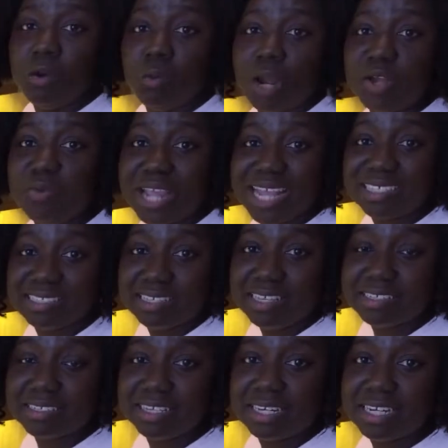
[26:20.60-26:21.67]
when we are
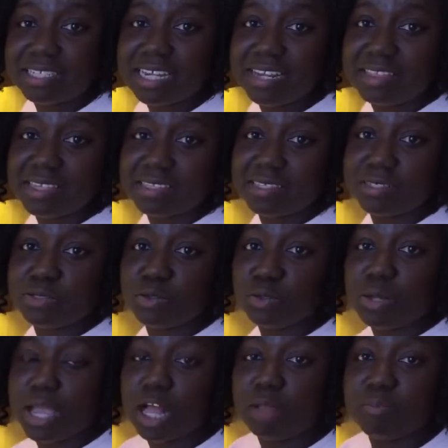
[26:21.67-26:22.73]
seasoning it. And this is to
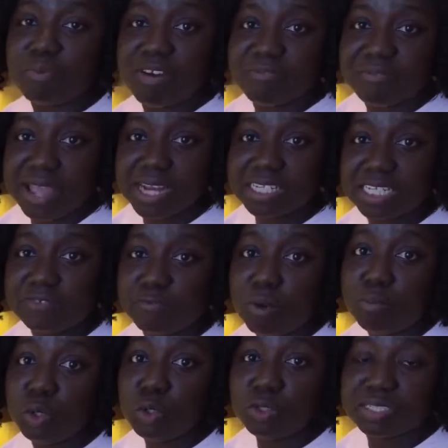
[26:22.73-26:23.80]
help prevent it
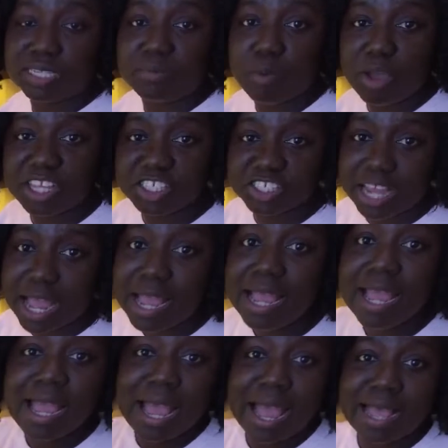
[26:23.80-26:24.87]
from losing moisture
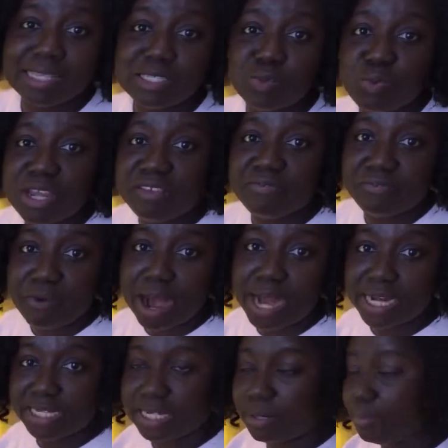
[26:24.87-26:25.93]
as we fry
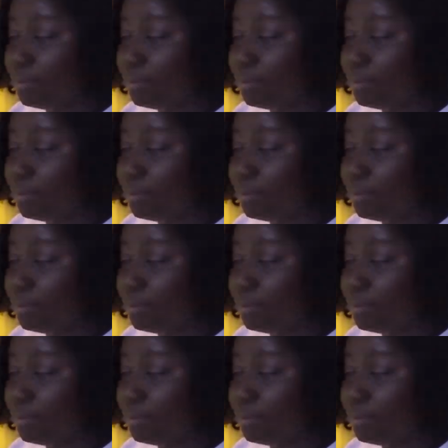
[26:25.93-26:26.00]
it up.